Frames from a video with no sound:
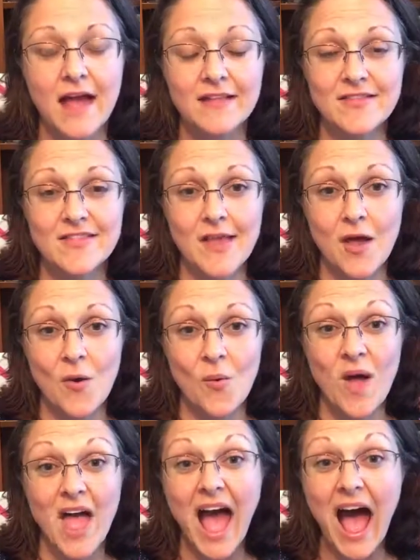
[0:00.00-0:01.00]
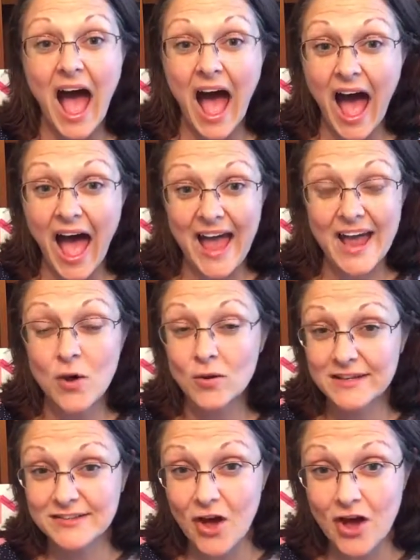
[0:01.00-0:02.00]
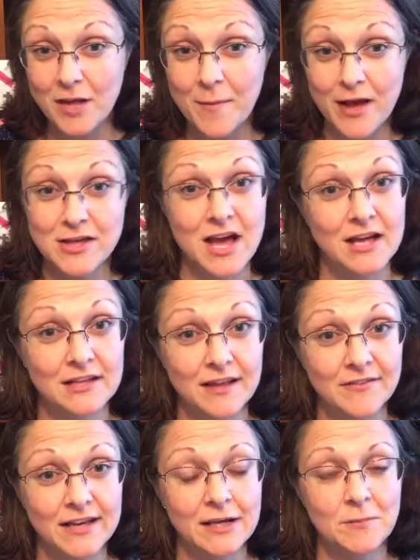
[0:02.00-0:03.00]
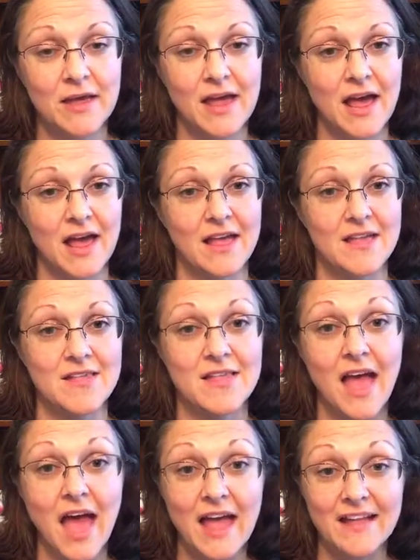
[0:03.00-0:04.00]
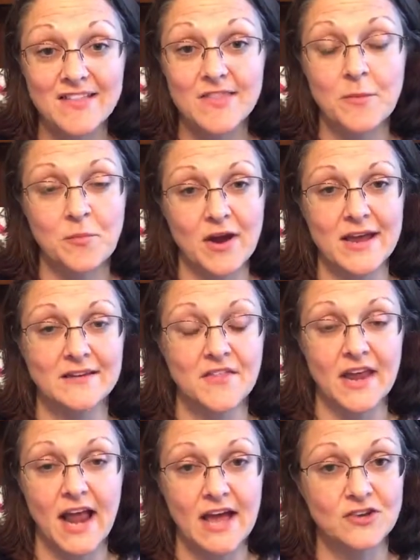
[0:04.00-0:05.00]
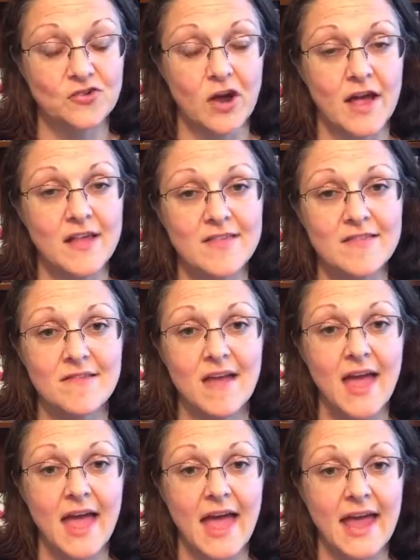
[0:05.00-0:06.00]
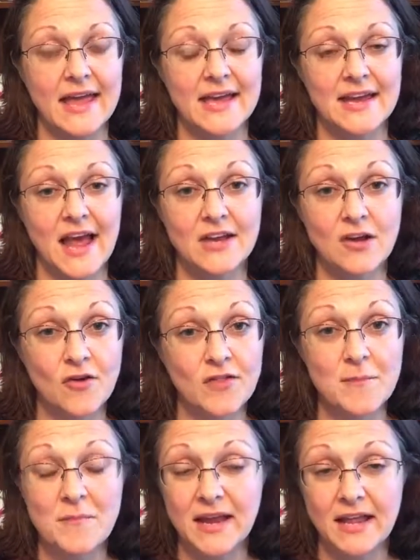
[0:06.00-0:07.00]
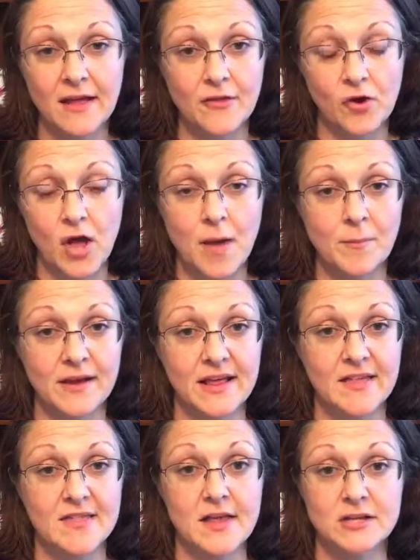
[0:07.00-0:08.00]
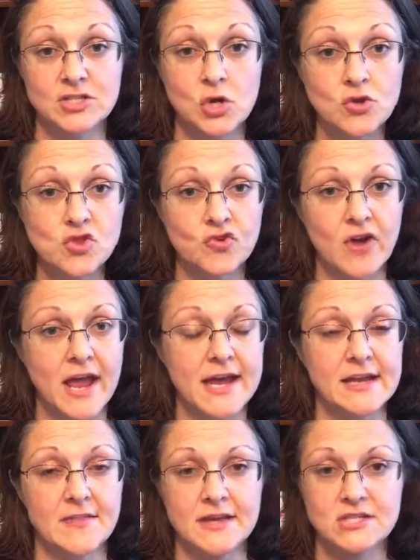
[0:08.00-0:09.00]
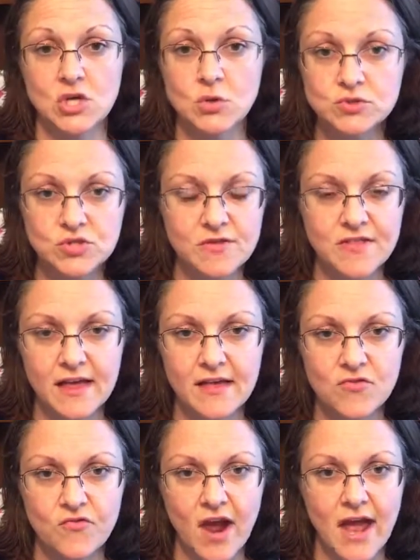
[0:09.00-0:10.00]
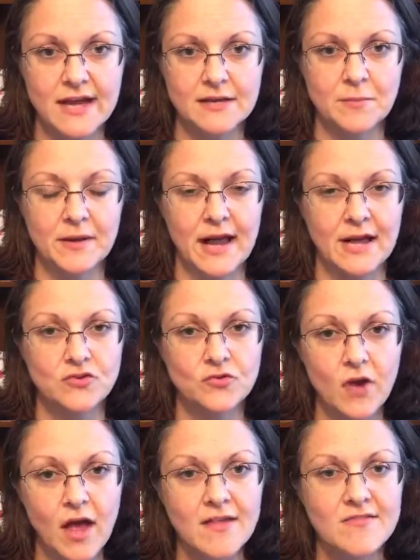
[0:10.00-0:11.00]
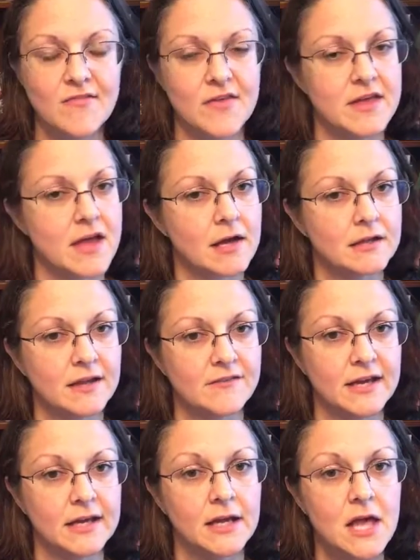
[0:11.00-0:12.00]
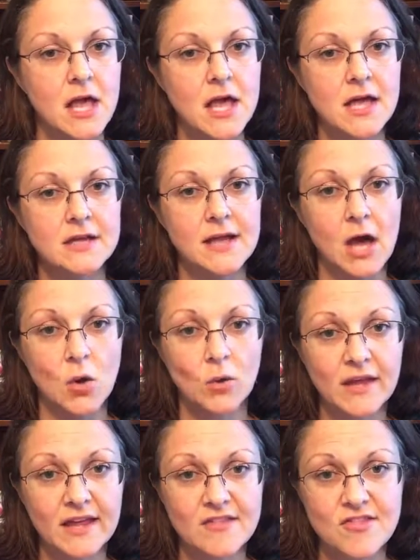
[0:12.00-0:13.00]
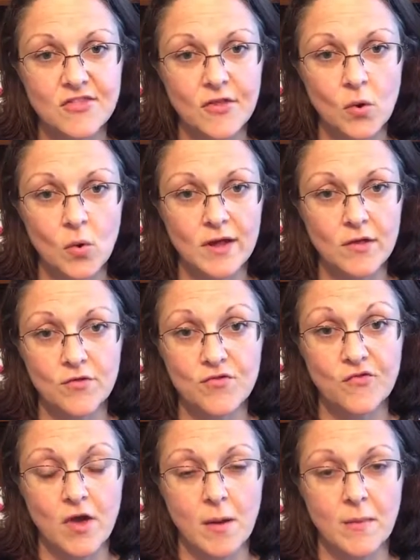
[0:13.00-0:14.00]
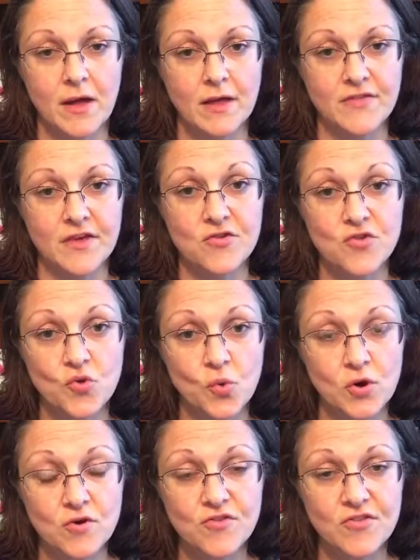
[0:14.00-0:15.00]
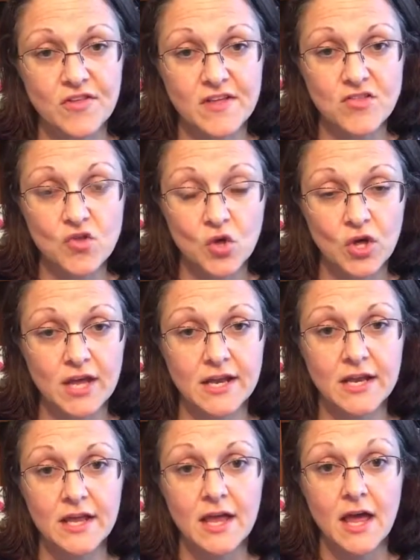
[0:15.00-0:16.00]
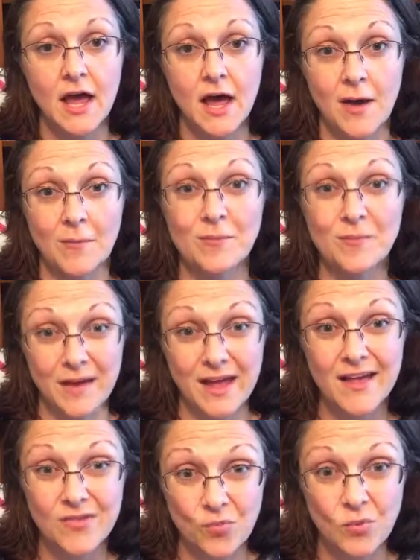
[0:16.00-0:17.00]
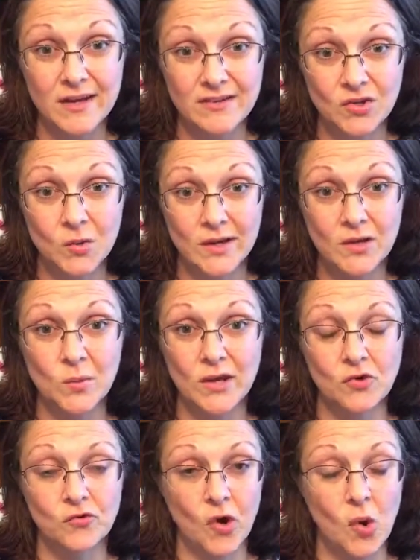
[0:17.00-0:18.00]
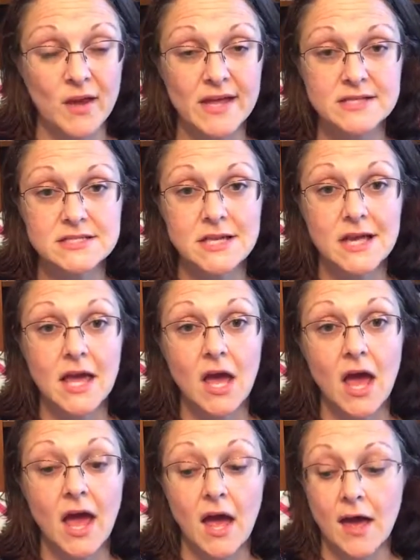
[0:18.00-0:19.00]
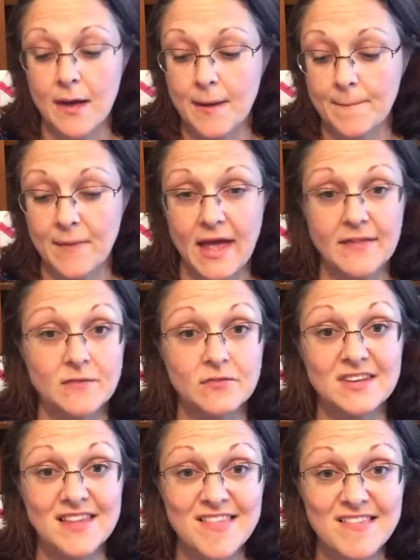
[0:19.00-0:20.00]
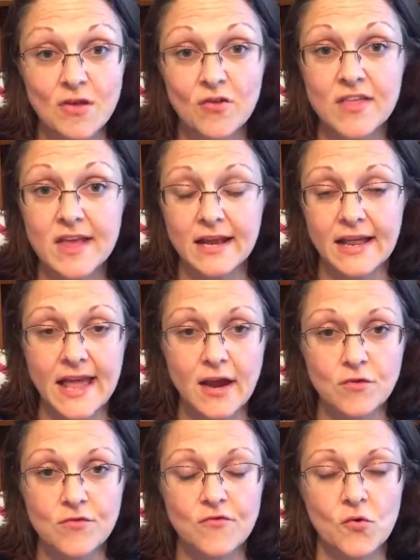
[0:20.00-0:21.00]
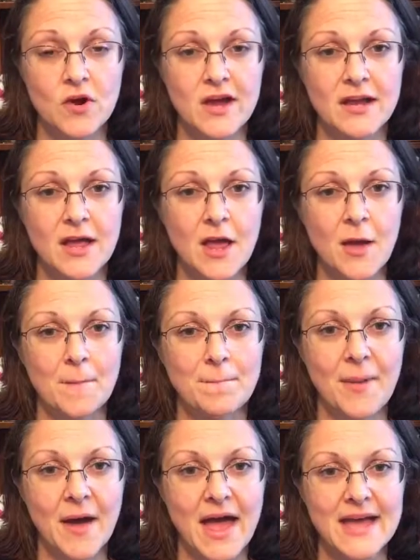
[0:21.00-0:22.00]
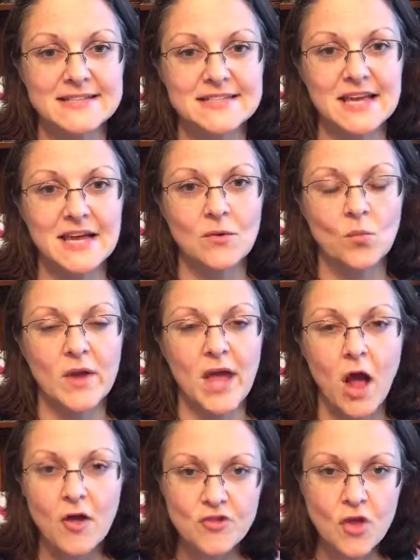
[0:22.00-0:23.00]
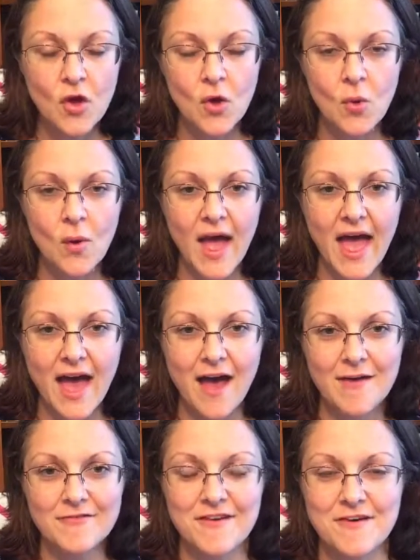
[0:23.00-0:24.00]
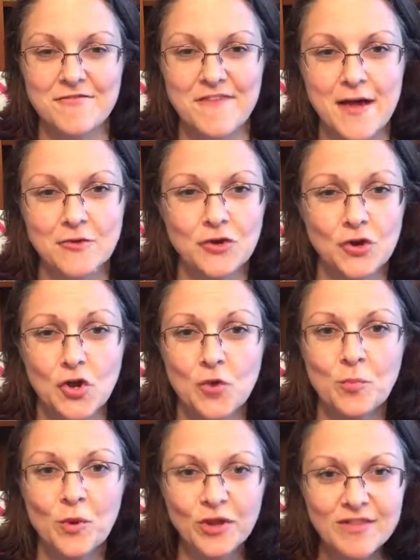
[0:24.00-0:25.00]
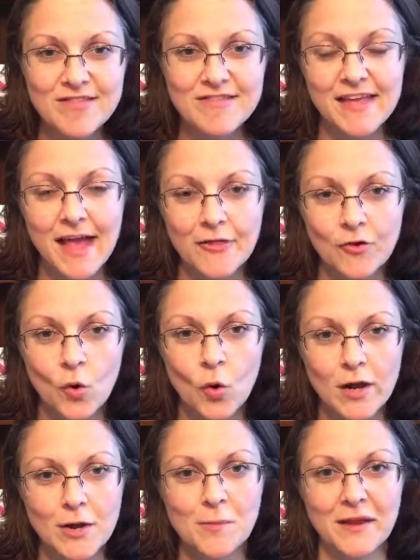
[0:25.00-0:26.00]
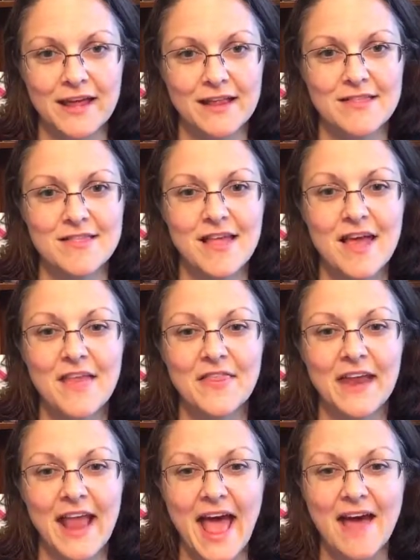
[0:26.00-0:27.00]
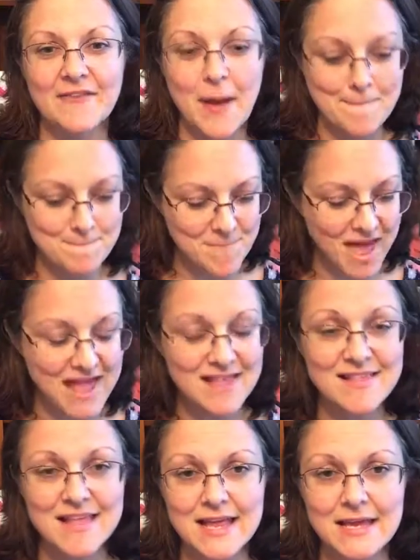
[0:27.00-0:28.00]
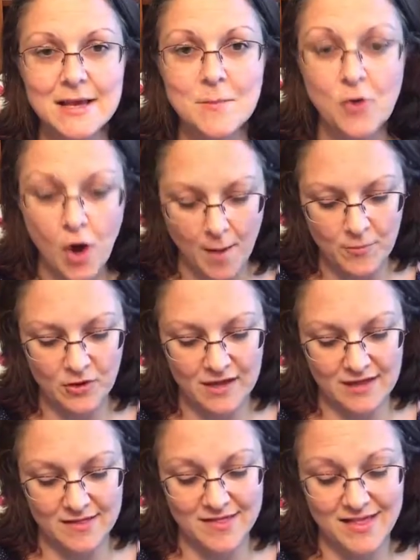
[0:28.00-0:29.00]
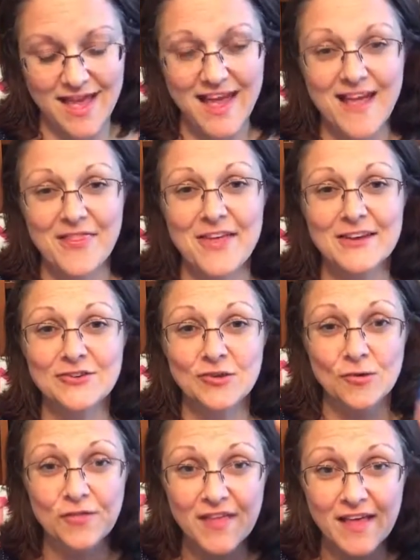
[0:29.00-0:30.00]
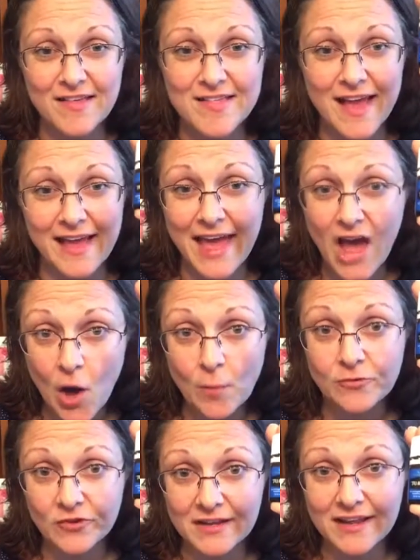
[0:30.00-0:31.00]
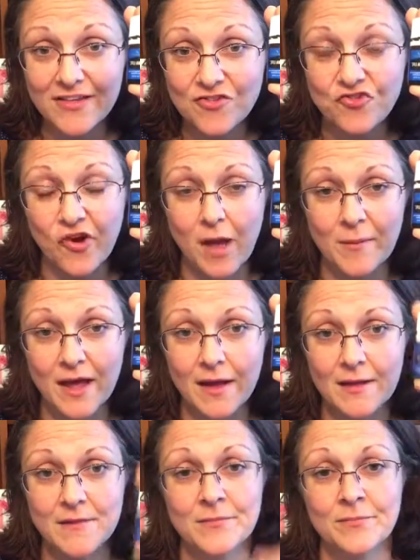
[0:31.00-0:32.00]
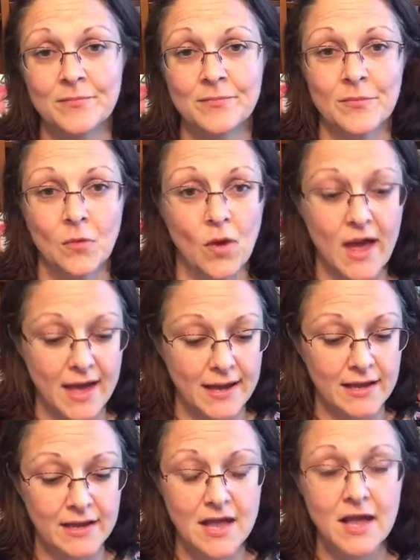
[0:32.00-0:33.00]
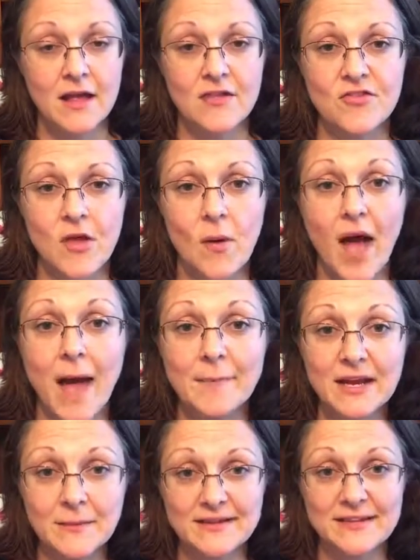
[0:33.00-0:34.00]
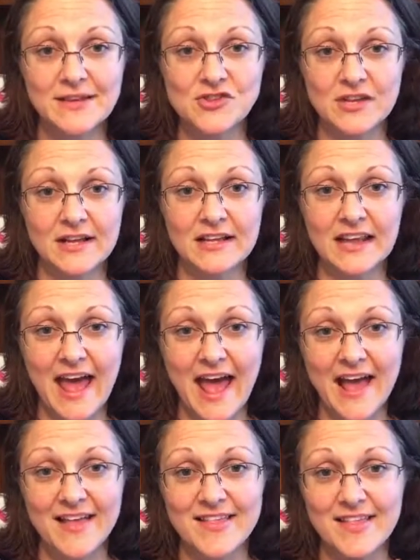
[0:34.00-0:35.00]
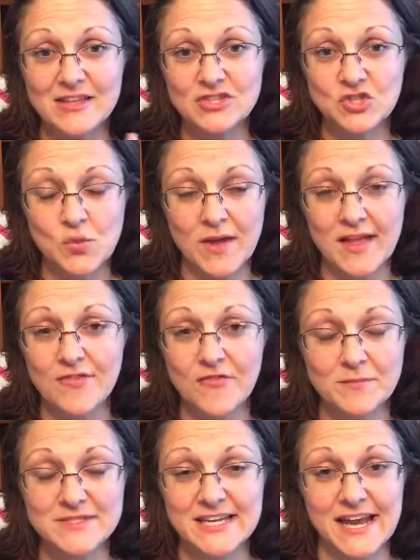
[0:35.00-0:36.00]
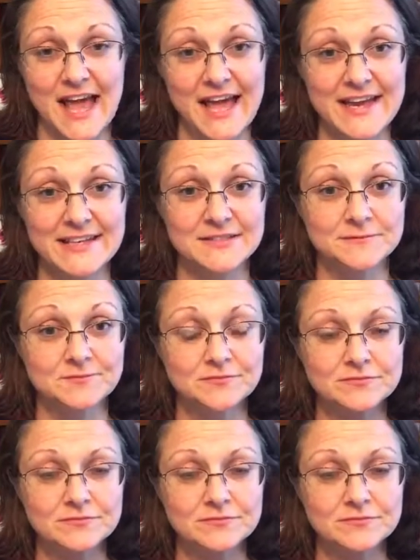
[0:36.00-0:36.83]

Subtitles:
And so I only talk about Young Living because it's the brand that I trust, and I know that many other companies adulterate and they don't do things right, but I trust that Young Living not only gets the oils from the source that's good, because we do it, we grow it, and distills it and cares for it, but we also have a founder who puts together oil blends that have amazing properties that do things like help release trauma, okay? So I'm going to be teaching a class 2 weeks from tonight.